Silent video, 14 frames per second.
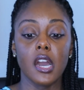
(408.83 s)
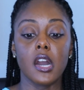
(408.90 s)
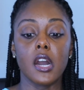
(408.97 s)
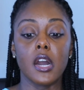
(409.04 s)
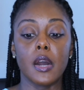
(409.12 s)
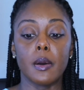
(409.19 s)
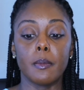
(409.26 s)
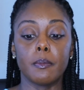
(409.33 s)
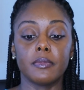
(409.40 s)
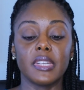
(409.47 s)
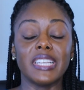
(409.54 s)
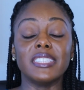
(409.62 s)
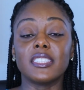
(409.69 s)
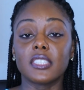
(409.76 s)
um,
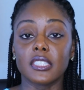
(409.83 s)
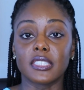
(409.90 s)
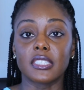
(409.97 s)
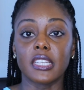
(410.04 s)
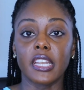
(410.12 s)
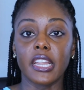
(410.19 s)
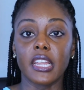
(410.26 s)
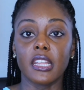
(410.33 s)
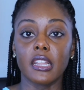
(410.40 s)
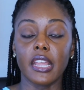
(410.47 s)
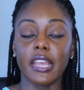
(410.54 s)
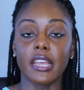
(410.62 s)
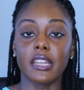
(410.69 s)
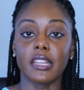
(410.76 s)
into
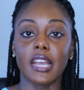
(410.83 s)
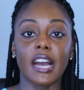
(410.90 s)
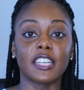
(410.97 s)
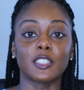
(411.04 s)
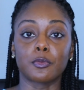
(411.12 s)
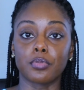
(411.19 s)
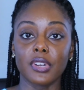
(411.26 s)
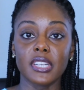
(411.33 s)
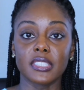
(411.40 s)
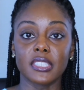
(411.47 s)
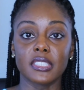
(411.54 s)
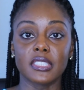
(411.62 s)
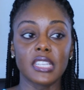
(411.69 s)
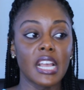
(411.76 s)
sitting in God's
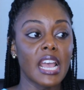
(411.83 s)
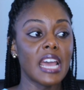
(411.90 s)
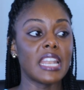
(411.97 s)
presence,